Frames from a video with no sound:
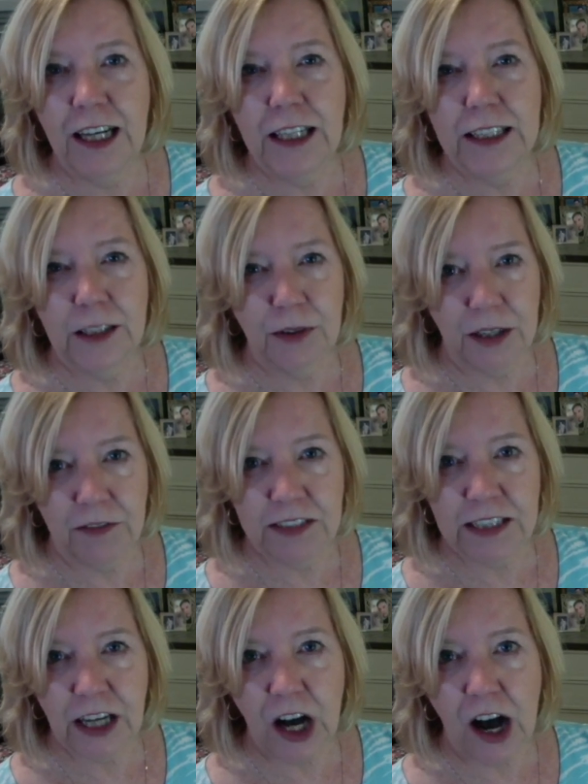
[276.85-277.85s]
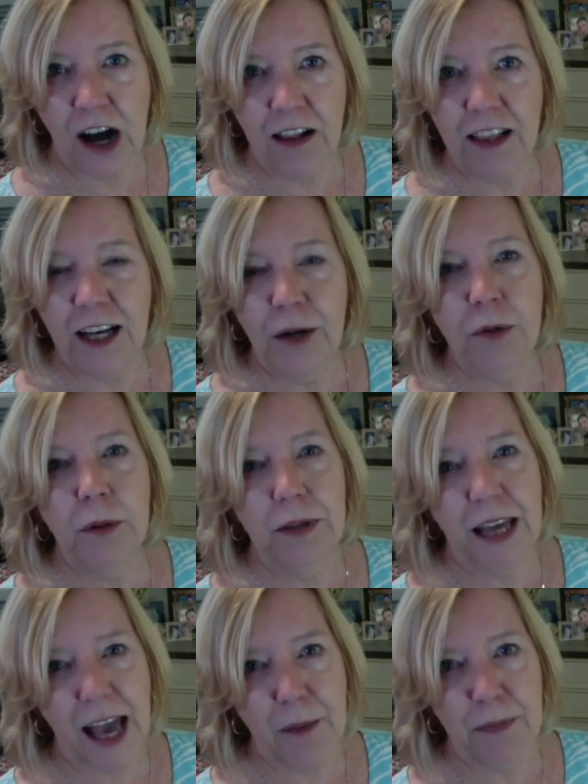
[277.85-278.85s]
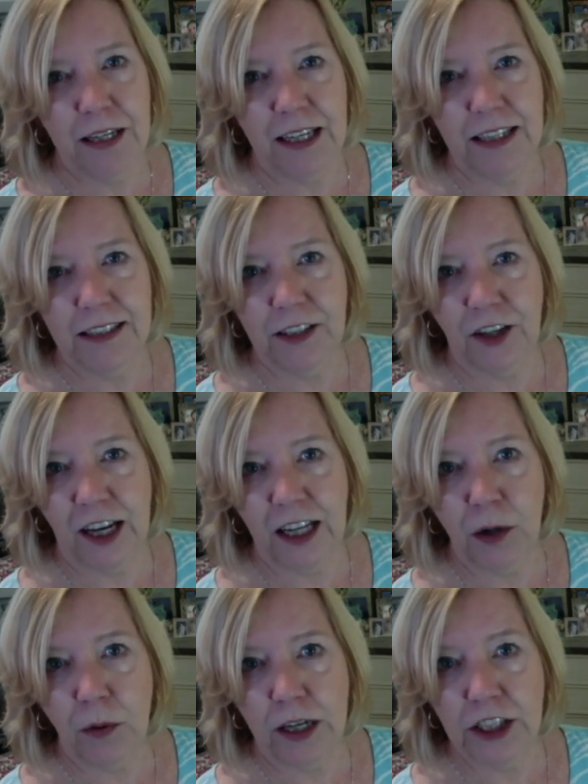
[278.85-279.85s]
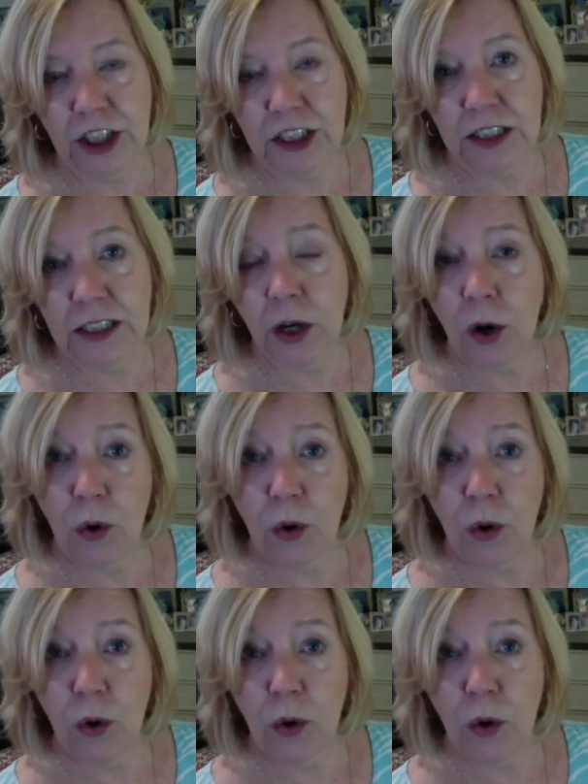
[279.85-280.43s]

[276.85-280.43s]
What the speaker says: So give us a call. We'll be happy to answer any questions